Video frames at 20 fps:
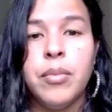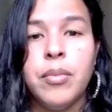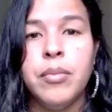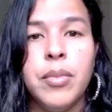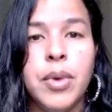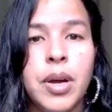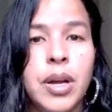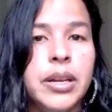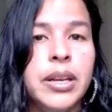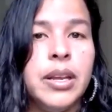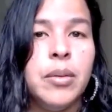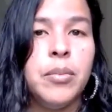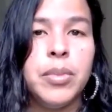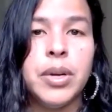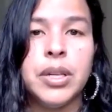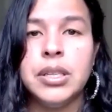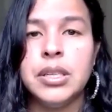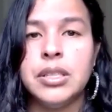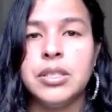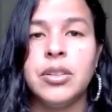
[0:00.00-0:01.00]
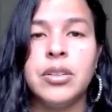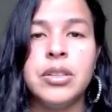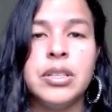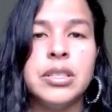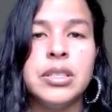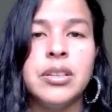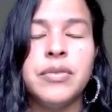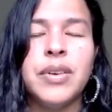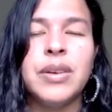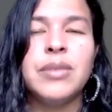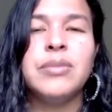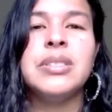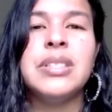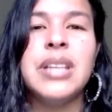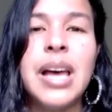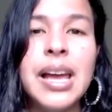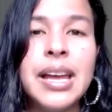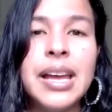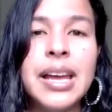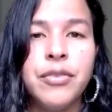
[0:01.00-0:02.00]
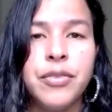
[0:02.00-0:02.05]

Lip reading: money, abundance, all this stuff outside